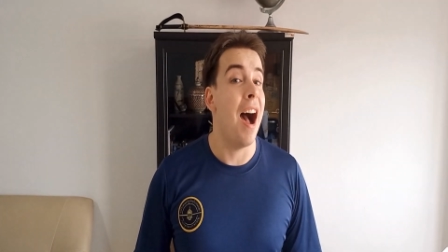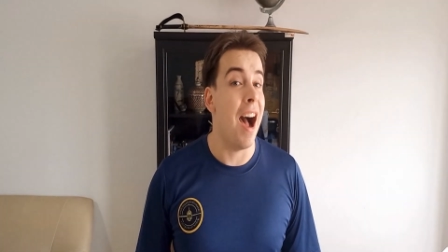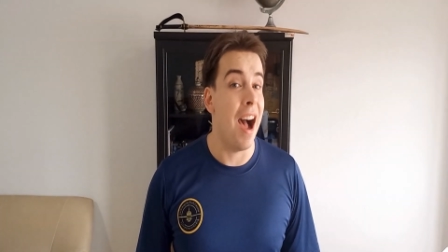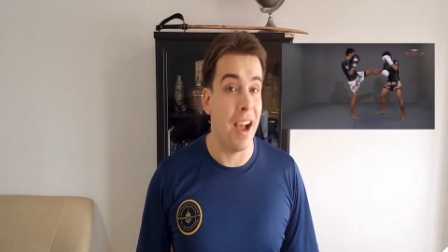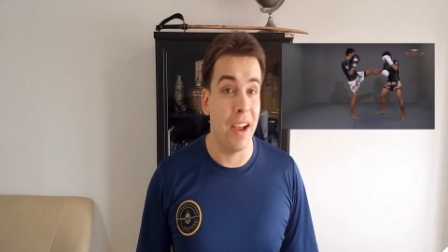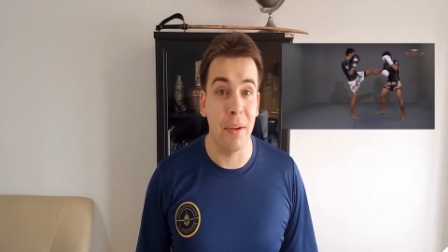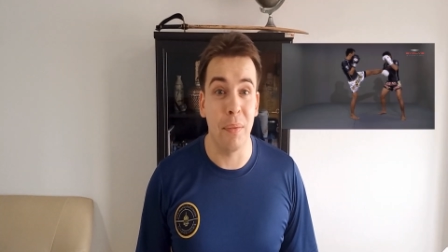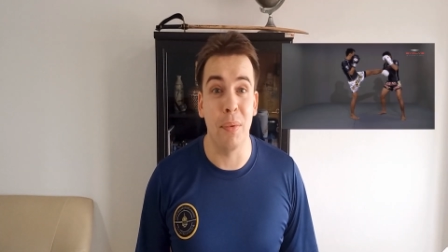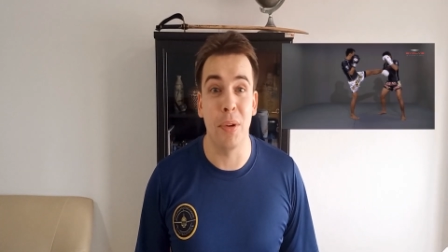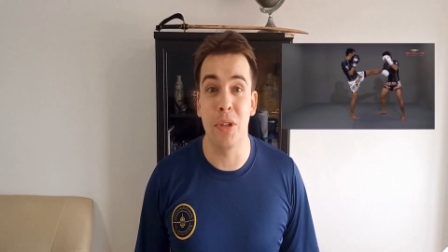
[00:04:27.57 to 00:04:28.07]

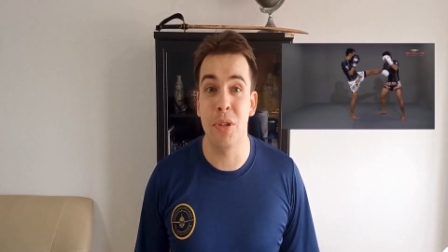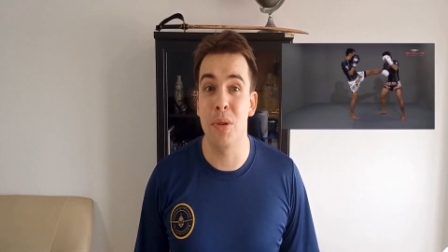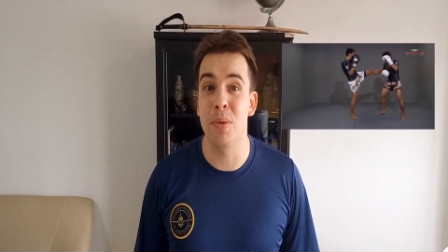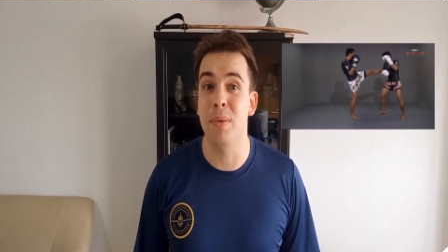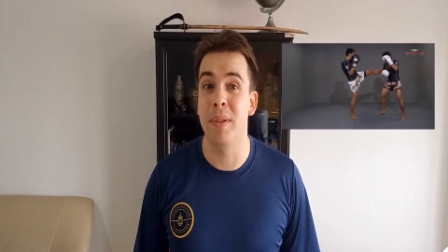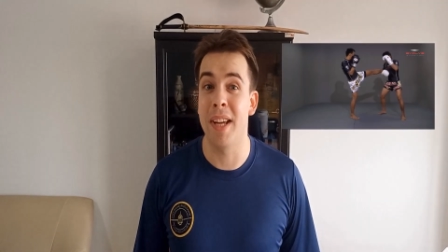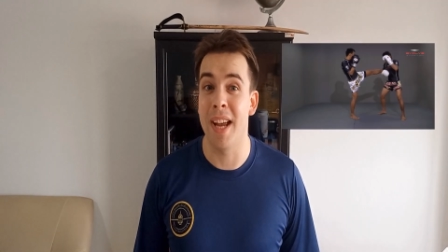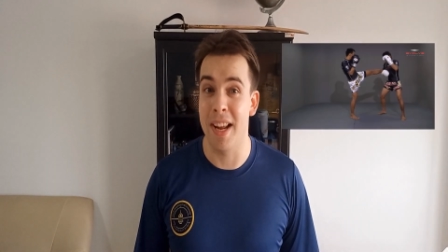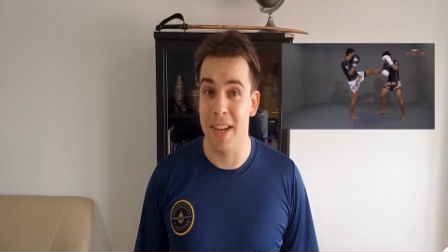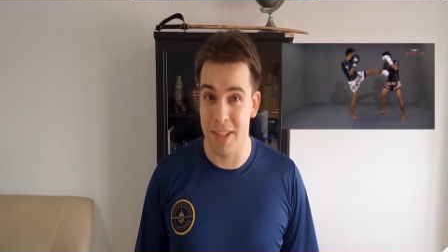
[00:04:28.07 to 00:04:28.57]
I'm going
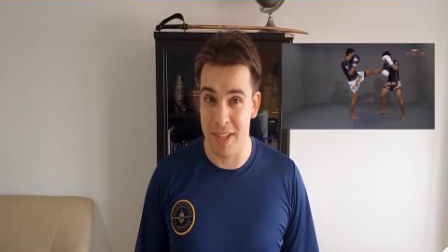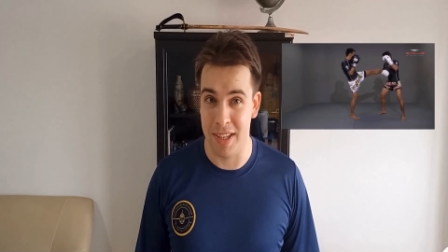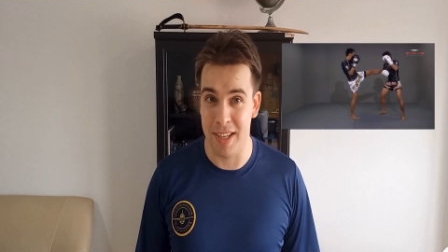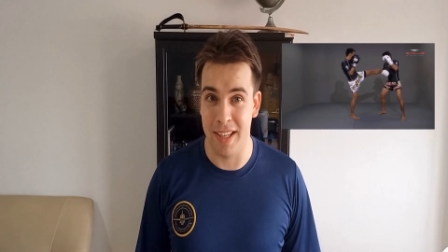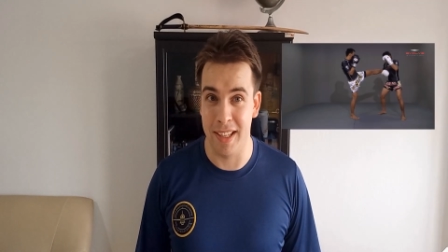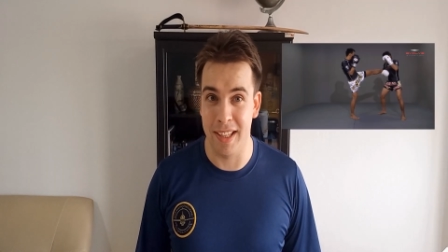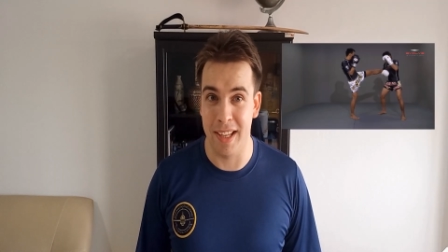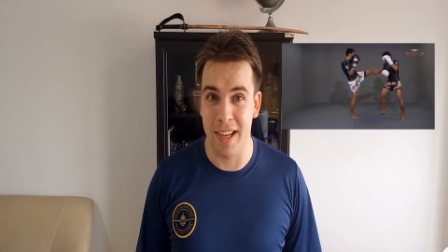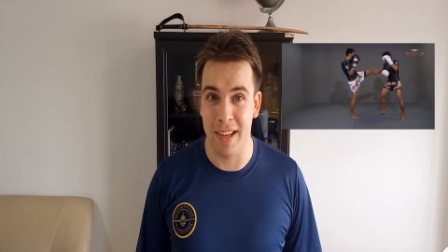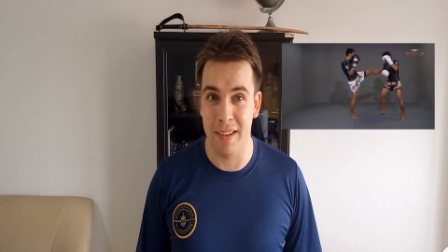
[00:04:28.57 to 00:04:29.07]
to catch it
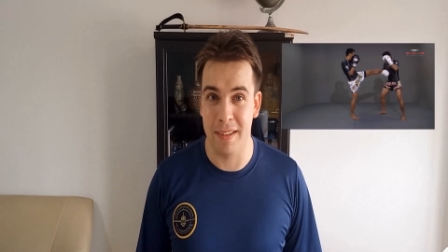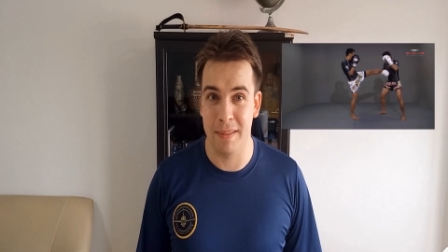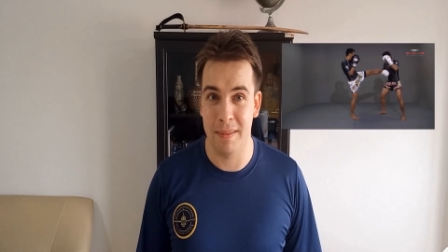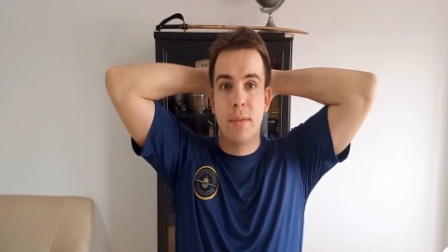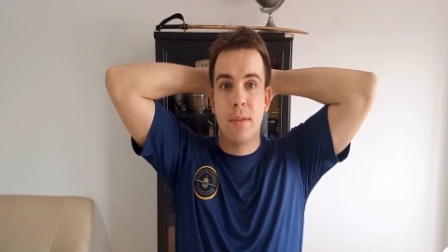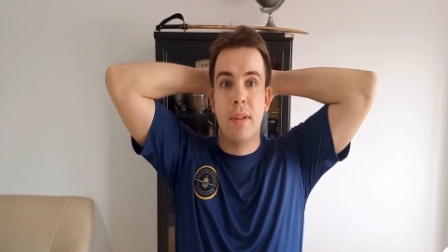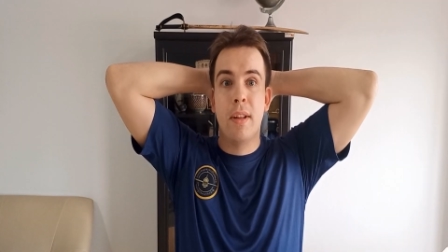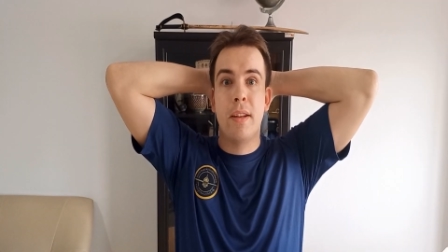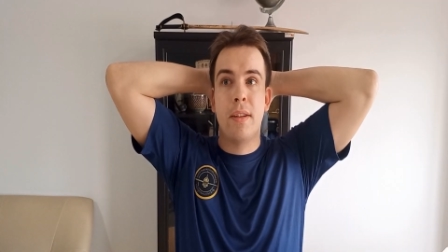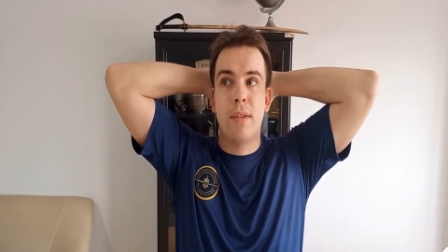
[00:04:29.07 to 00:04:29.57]
again.
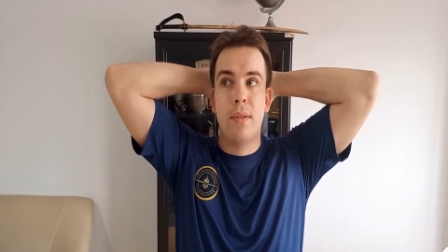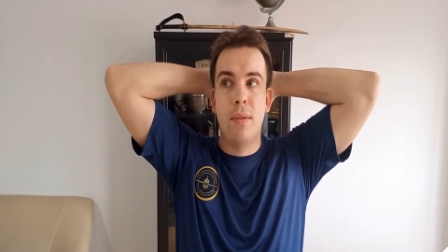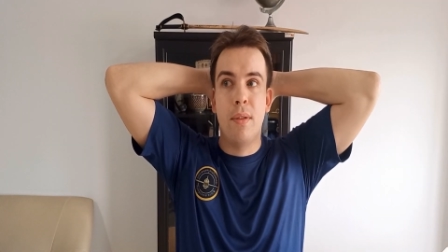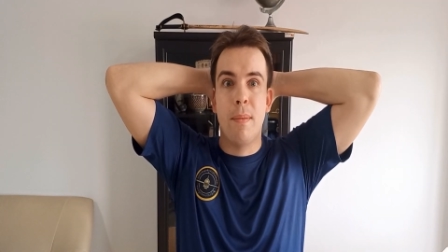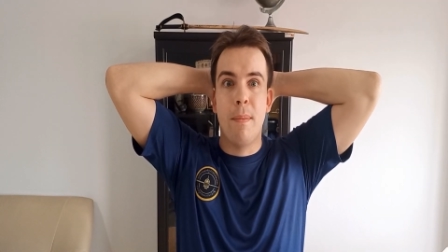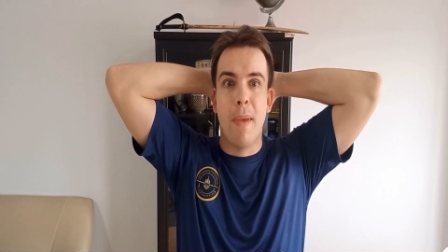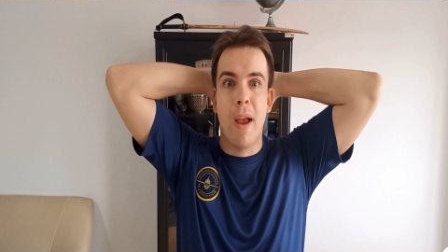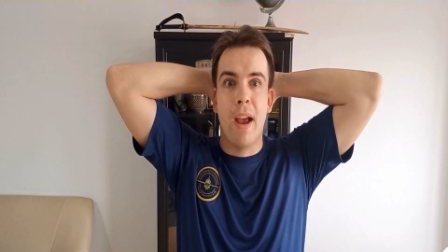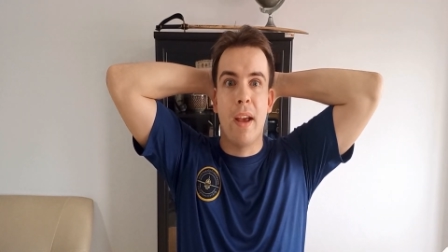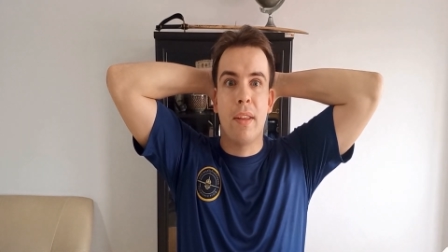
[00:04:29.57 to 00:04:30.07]
So let's do the
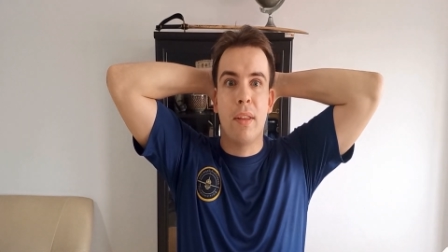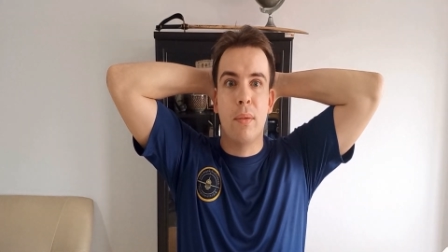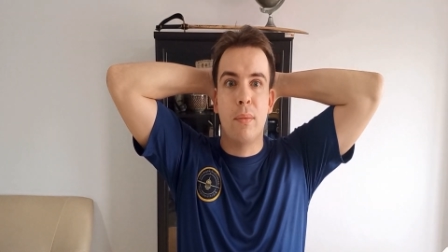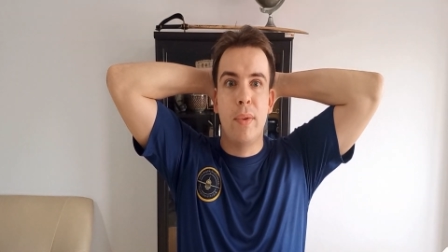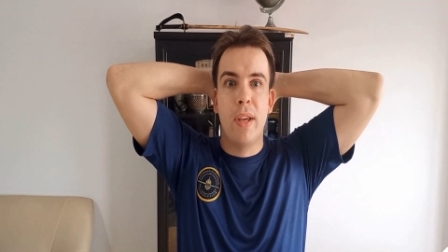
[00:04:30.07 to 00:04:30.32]
math.